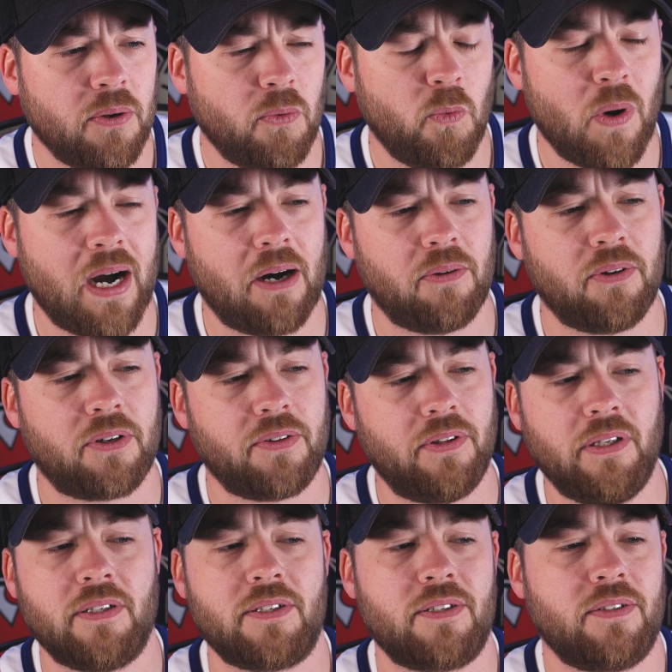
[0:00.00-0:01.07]
Wow, look at
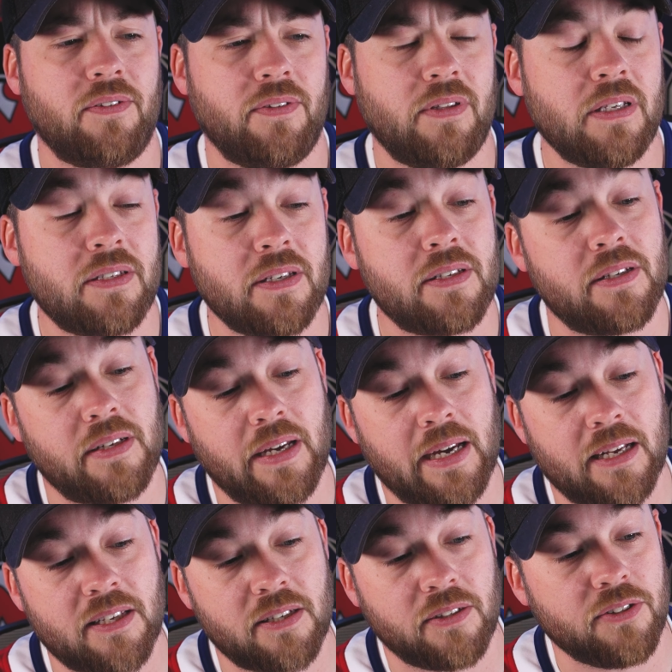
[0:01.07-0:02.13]
this. This is an
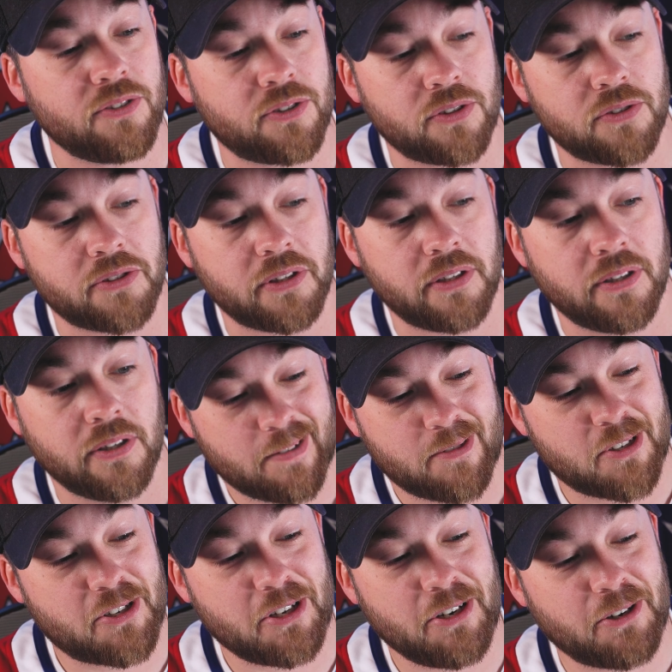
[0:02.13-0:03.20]
excellent jersey. I'm
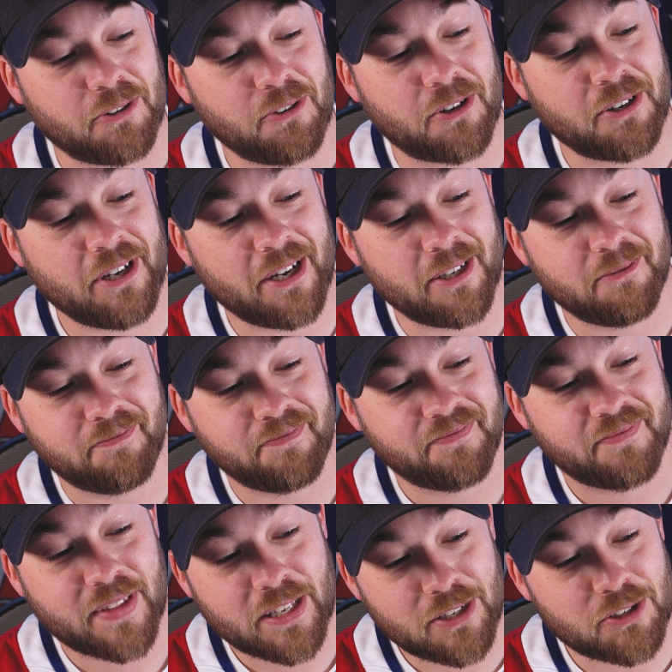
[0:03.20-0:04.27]
just sitting here looking at it,
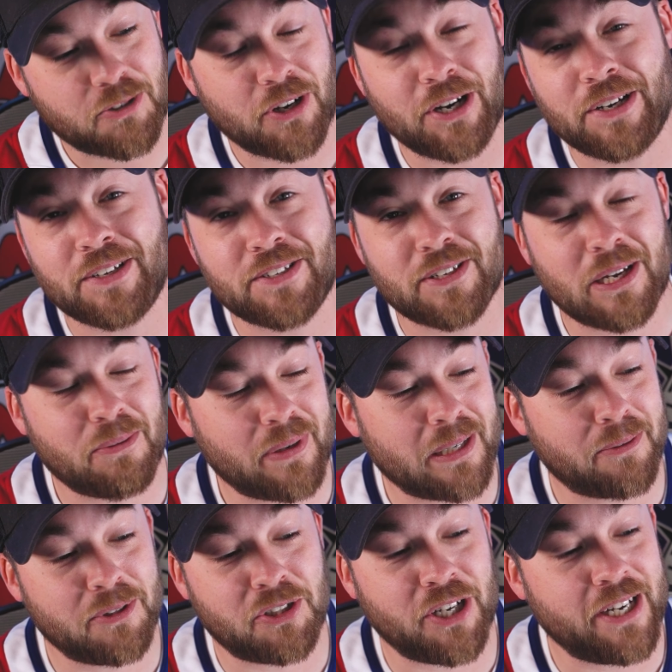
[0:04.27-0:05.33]
just trying to decide what
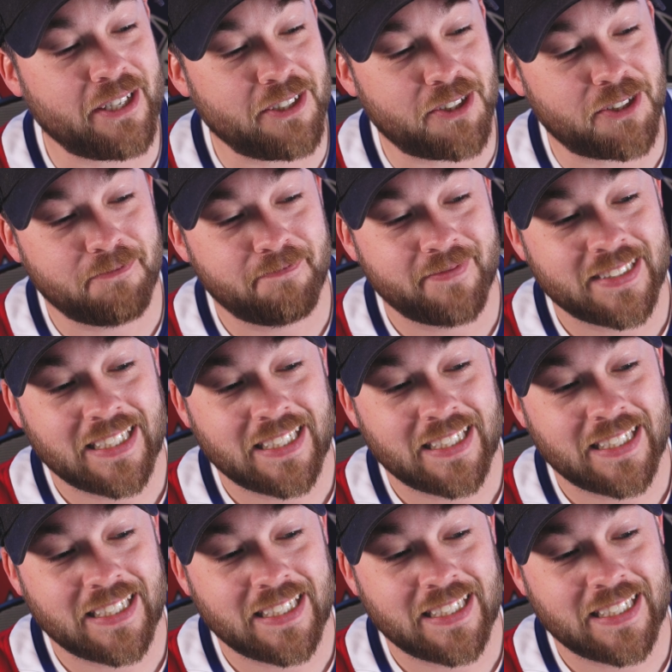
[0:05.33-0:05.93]
I would change.